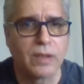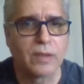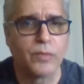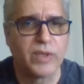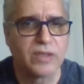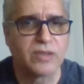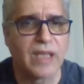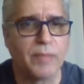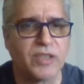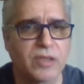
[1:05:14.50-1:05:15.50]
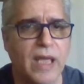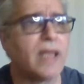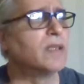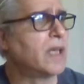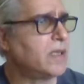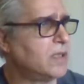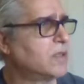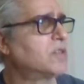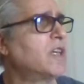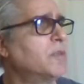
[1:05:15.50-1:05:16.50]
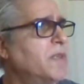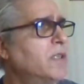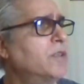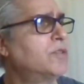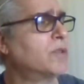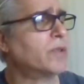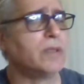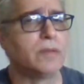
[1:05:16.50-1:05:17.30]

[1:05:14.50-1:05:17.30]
Can we establish that, ladies and gentlemen of the jury?